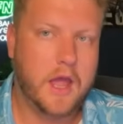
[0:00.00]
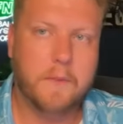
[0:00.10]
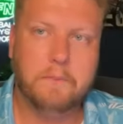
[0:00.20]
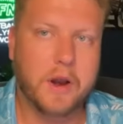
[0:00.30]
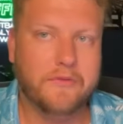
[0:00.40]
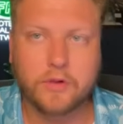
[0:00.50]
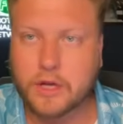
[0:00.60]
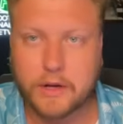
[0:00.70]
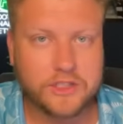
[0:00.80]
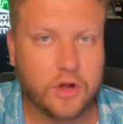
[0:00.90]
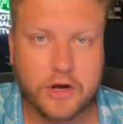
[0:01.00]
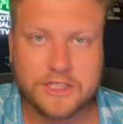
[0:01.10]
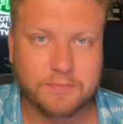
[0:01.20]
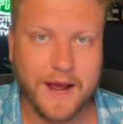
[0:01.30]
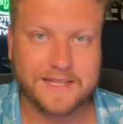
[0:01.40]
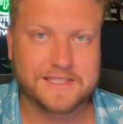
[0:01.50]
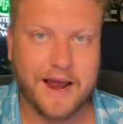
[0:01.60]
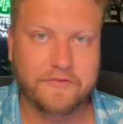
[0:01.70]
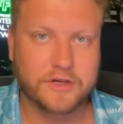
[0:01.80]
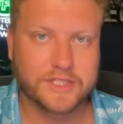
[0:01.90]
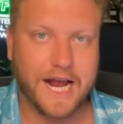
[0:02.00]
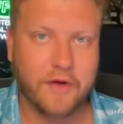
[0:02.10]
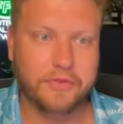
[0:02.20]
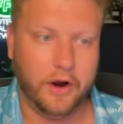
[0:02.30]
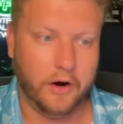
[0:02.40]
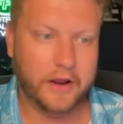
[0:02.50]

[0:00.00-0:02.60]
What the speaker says: But as long as Matt Stafford is out there,